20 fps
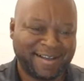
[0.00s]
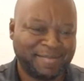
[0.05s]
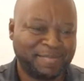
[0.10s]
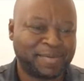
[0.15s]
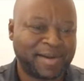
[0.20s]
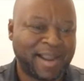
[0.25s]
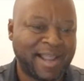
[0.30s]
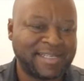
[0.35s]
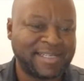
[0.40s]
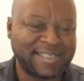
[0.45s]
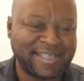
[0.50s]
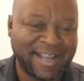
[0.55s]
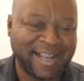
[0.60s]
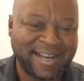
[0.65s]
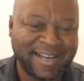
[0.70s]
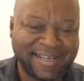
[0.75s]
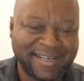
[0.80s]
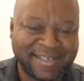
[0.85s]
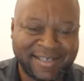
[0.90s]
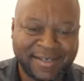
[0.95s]
Bright
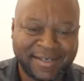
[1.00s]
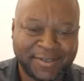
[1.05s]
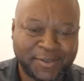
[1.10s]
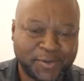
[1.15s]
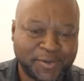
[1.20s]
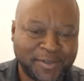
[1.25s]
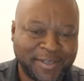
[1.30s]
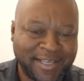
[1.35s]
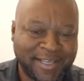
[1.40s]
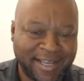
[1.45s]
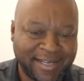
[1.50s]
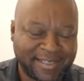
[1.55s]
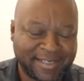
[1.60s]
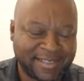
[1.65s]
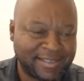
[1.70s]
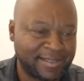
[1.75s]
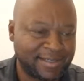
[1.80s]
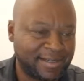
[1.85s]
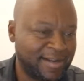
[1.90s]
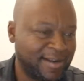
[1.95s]
Nyanete should
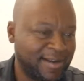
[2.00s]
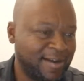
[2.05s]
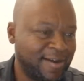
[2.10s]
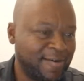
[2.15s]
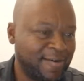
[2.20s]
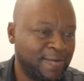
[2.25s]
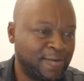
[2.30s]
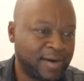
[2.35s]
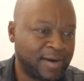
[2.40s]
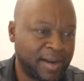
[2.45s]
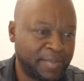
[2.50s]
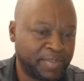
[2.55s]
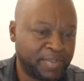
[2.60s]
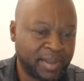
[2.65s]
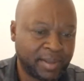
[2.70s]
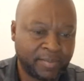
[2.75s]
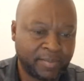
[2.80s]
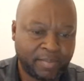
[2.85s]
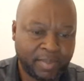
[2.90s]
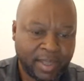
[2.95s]
get for
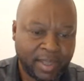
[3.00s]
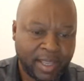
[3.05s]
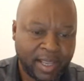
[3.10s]
raping.